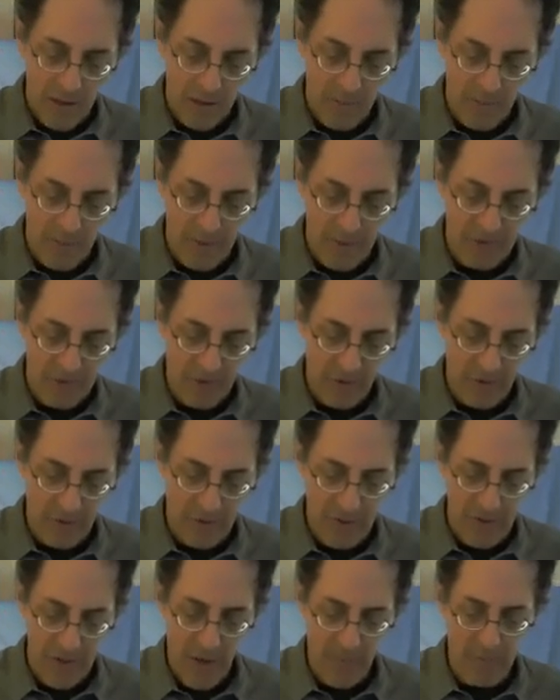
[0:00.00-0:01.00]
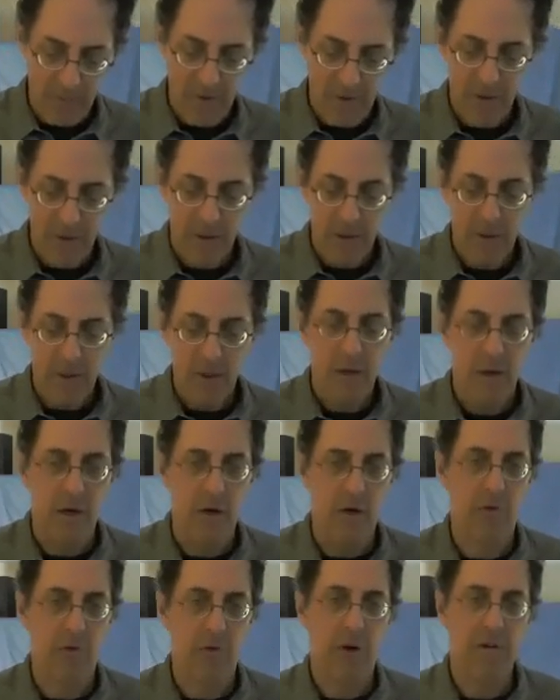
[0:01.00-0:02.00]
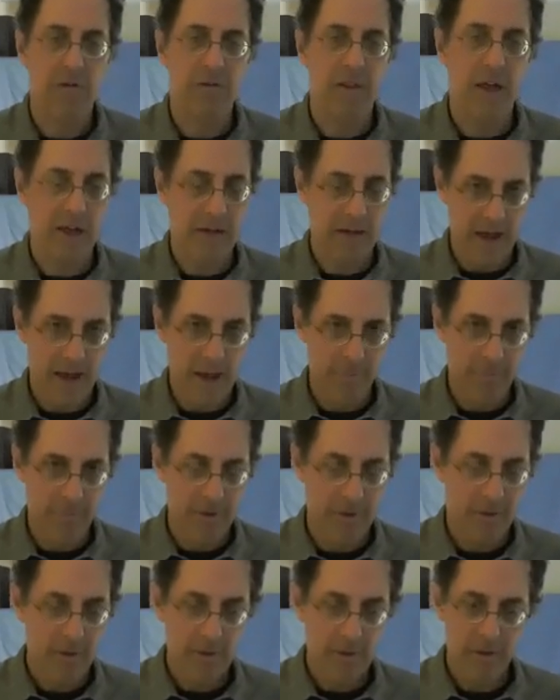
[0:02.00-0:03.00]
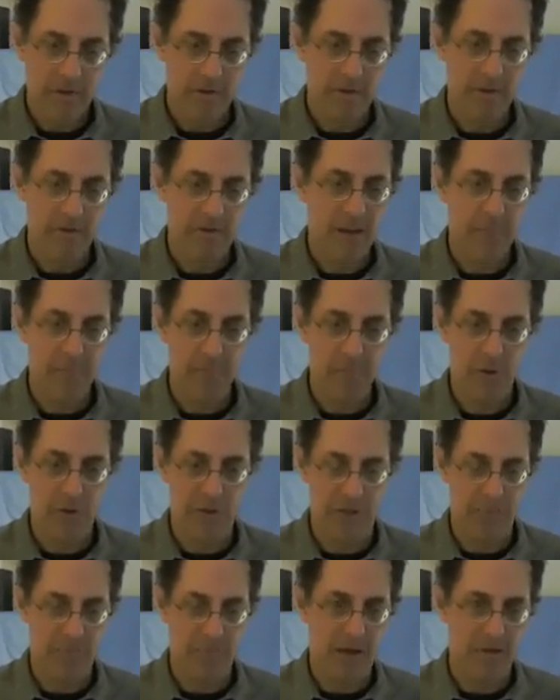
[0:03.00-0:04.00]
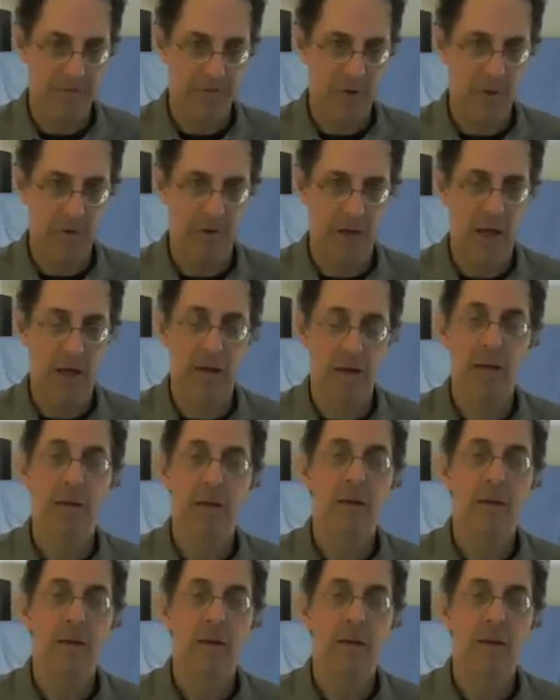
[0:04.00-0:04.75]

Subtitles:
can basically jump across that gap. It doesn't get pushed by a photon.